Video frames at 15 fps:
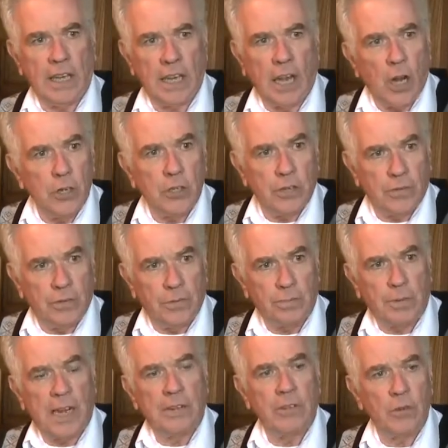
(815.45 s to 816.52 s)
out of
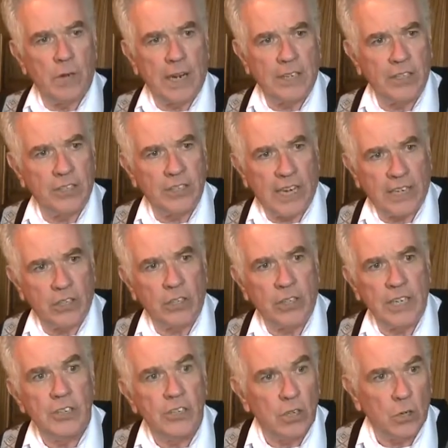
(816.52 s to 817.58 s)
private rented sector
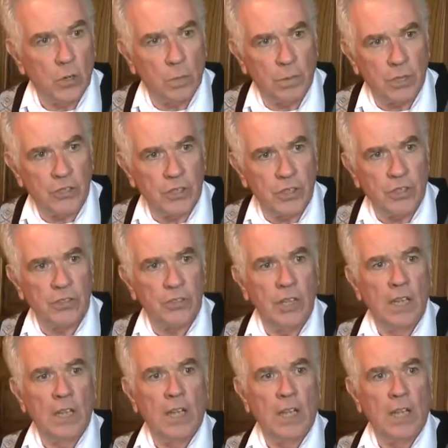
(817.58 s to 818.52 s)
into homelessness,